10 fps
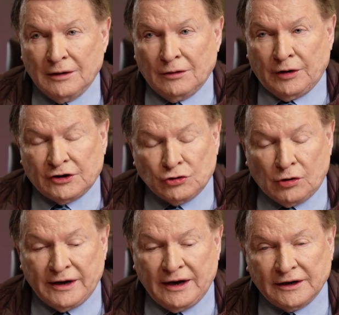We are
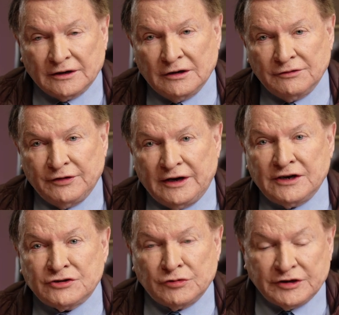talking at a very
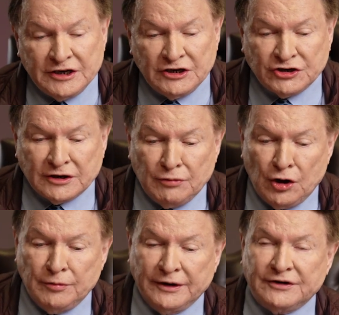strategic
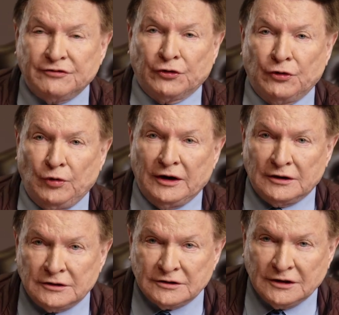moment for the
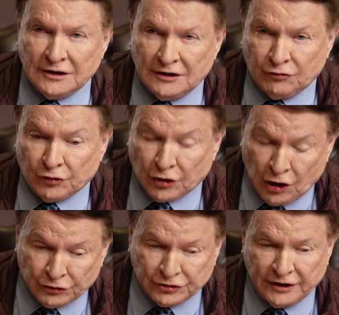world, for the
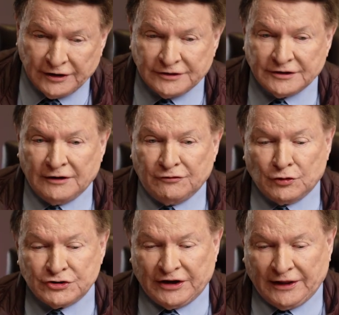continent, and
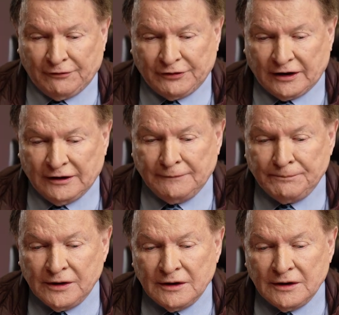for South Africa.